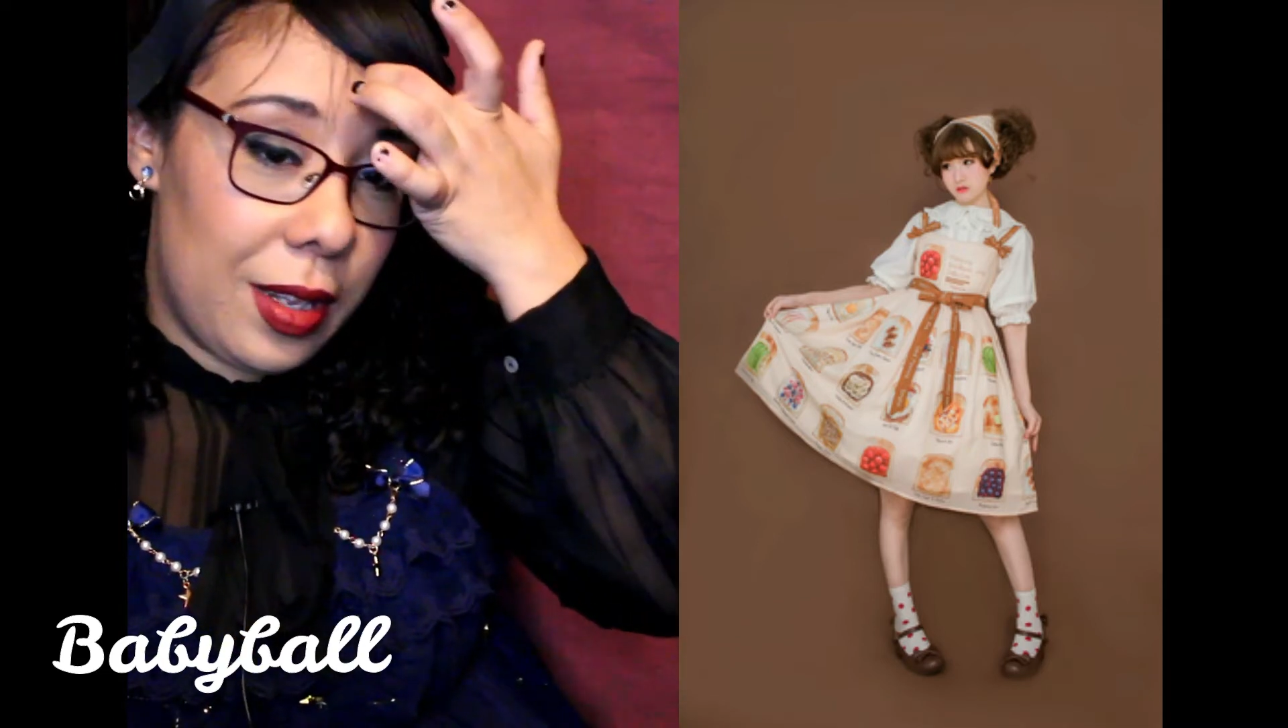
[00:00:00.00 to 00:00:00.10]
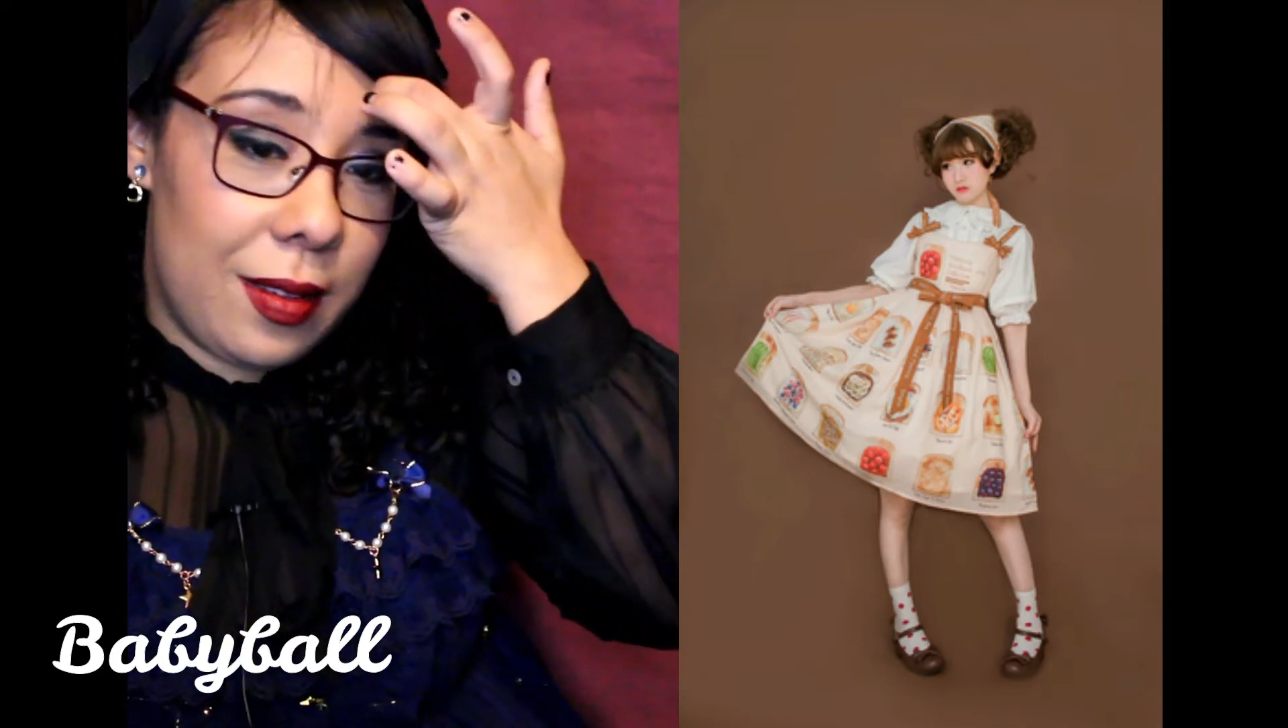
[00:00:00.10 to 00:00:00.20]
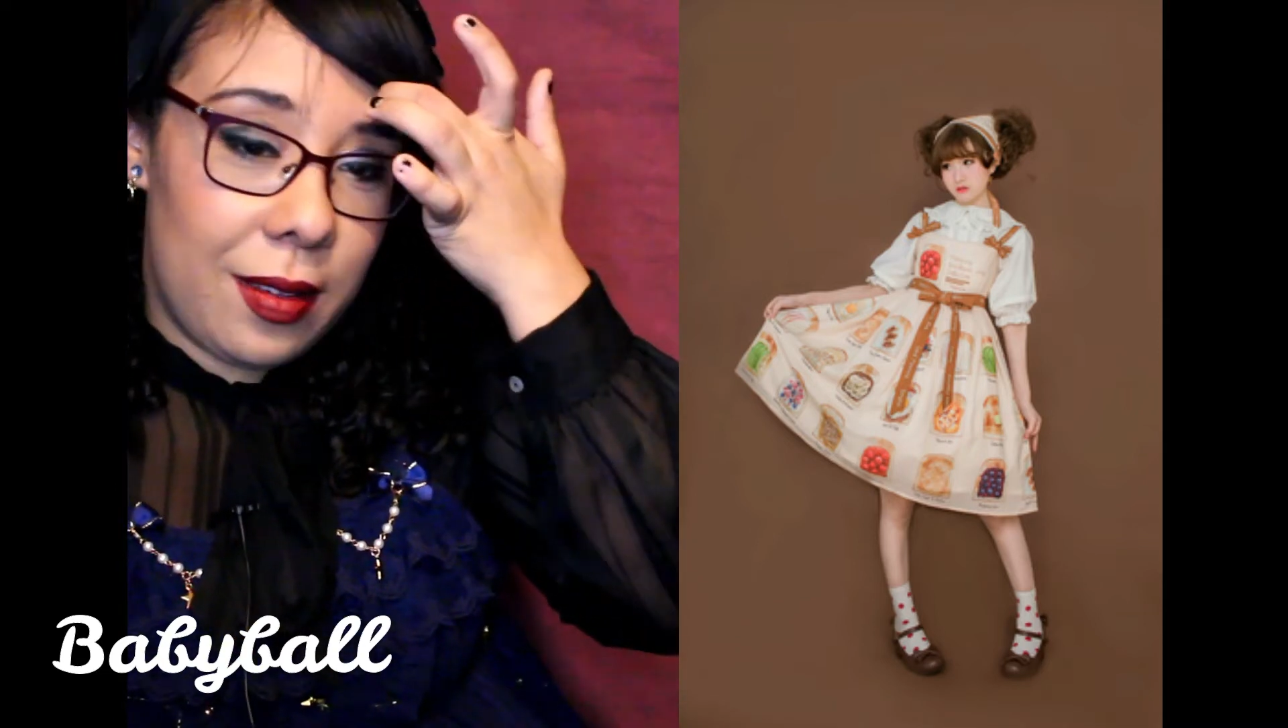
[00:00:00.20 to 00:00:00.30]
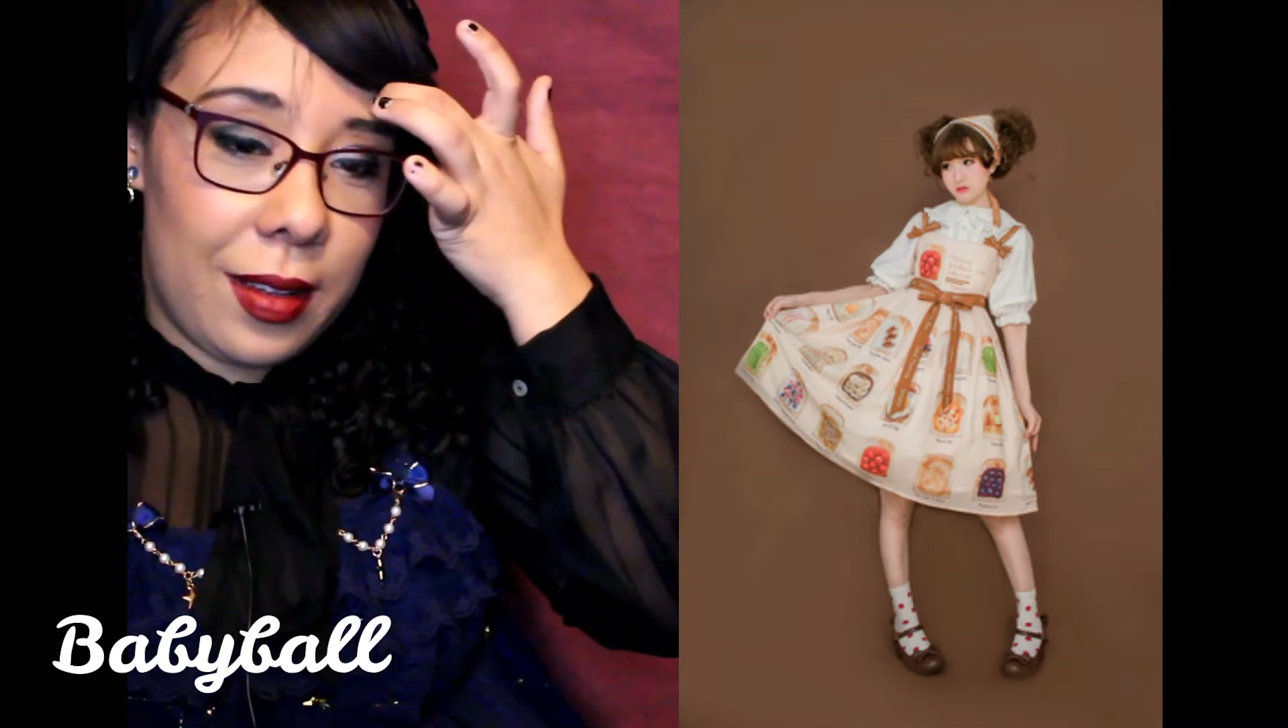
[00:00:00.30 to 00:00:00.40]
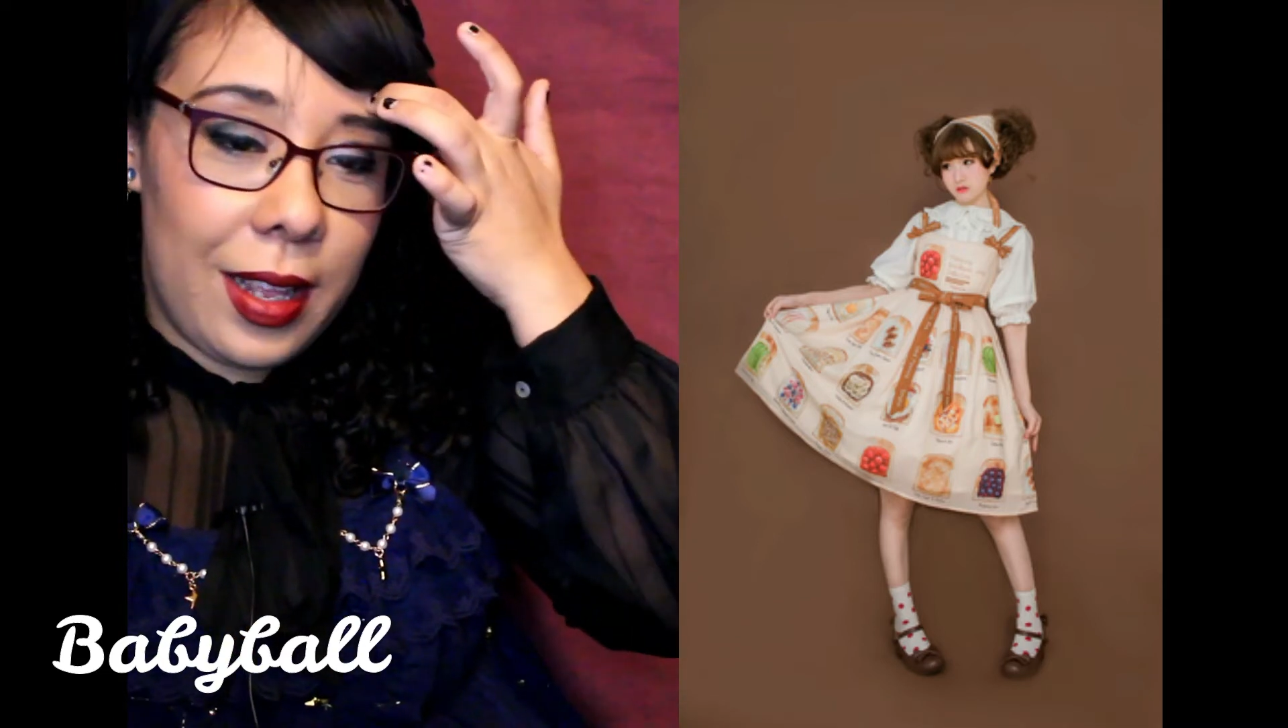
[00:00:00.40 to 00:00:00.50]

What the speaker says: It's